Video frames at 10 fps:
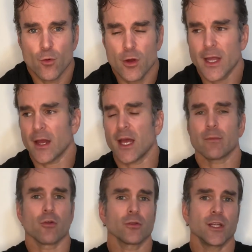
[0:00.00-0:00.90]
a workout. I had a
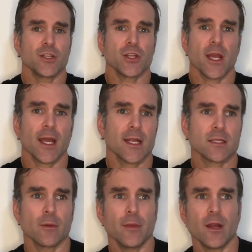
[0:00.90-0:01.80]
protein shake. I had
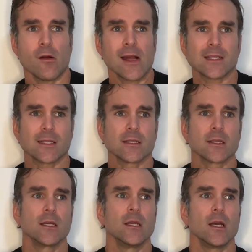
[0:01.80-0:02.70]
some amino
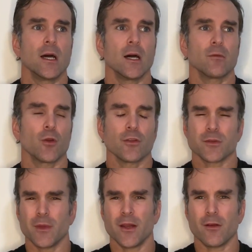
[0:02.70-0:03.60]
acids, one of those
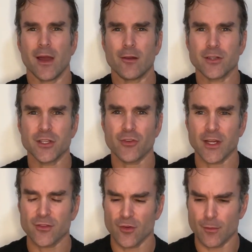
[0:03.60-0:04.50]
amino energy
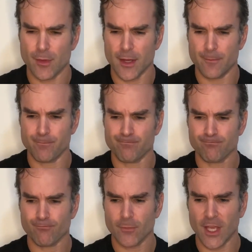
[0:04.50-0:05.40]
drinks from,
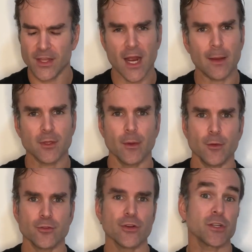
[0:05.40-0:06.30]
I think Optimum
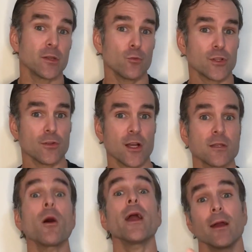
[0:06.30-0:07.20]
Nutrition, which is
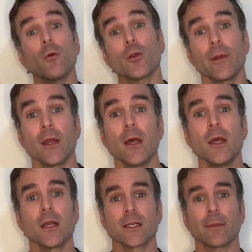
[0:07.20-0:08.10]
awesome. Oh yeah, it would have been.
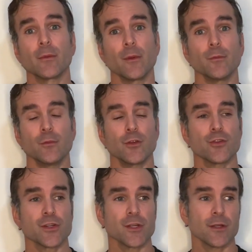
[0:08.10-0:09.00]
So Optimum
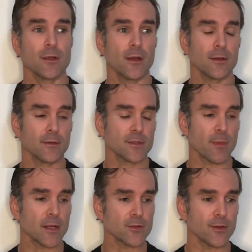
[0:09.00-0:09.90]
Nutrition
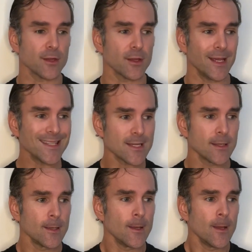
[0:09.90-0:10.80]
sponsored it.
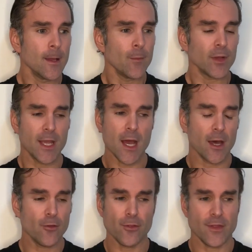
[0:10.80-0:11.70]
But yeah,
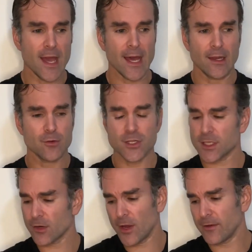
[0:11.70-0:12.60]
other than that, it was just
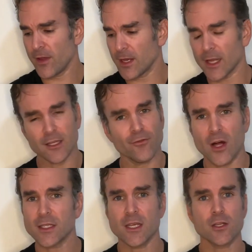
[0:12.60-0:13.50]
a great event. Like the
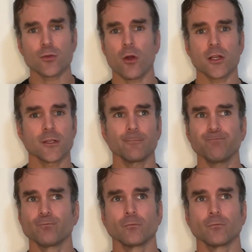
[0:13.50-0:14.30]
volunteers were awesome.